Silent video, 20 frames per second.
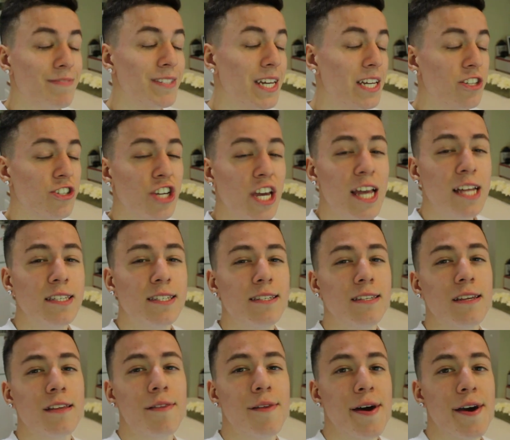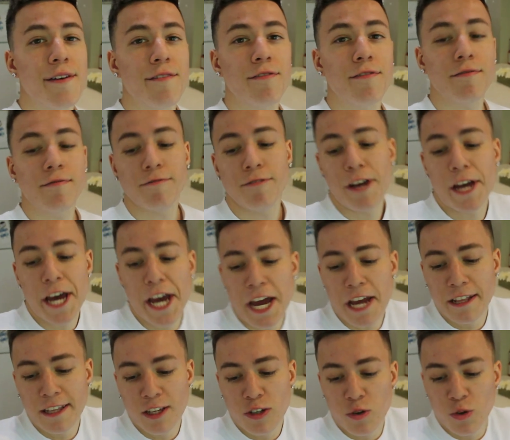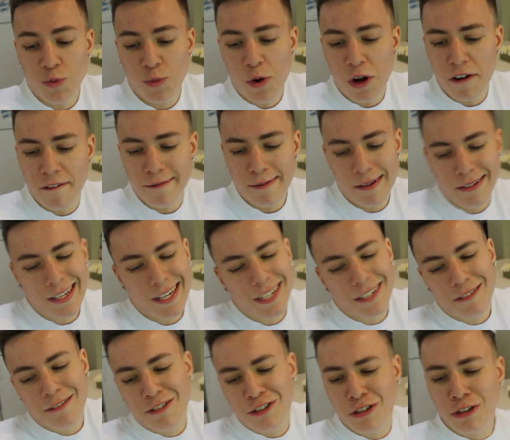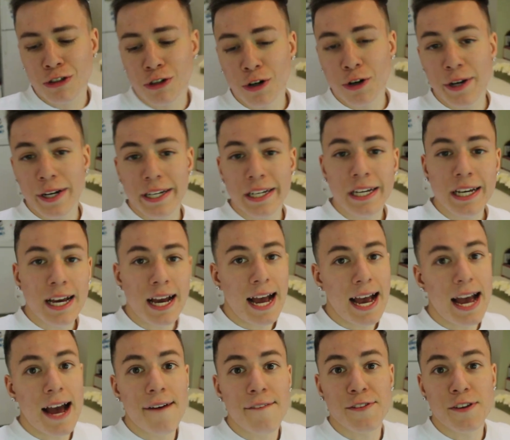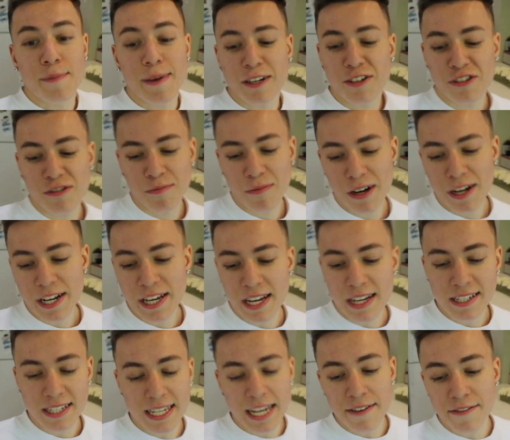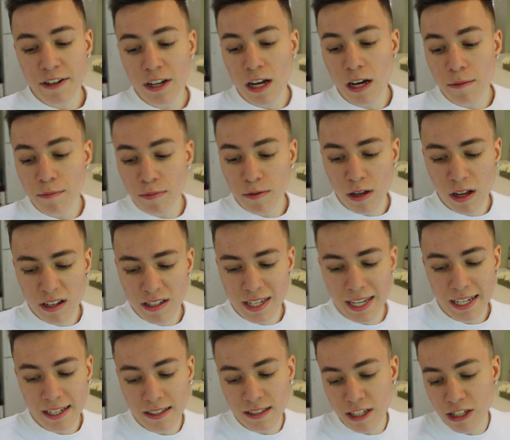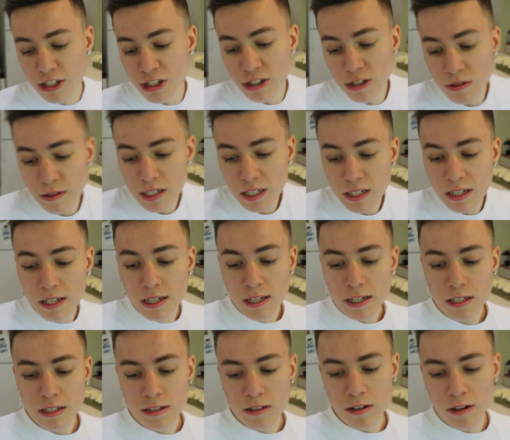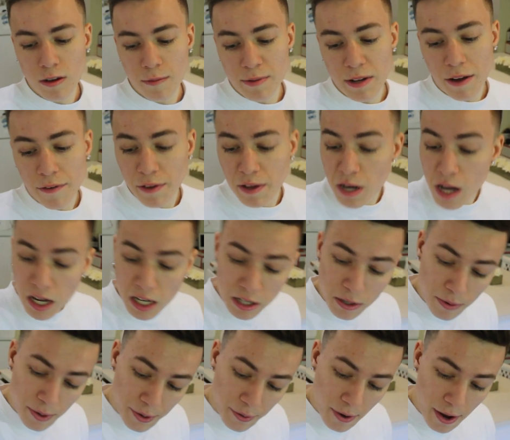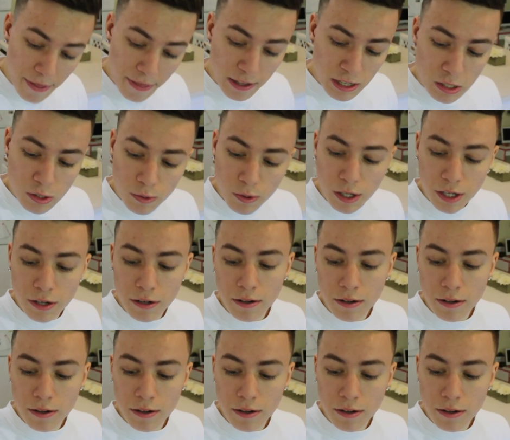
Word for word: Take chances in life. And this was one of them. I was like, screw it. I have some extra money I saved up. I was like, let's do it. So I'm definitely not going to regret this one.